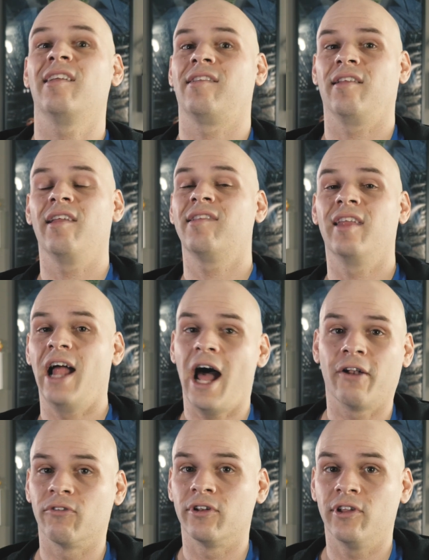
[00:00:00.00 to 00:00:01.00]
it's less than
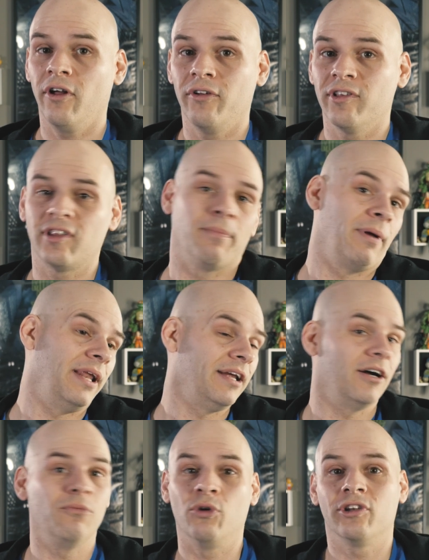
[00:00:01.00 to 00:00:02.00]
$100 depending on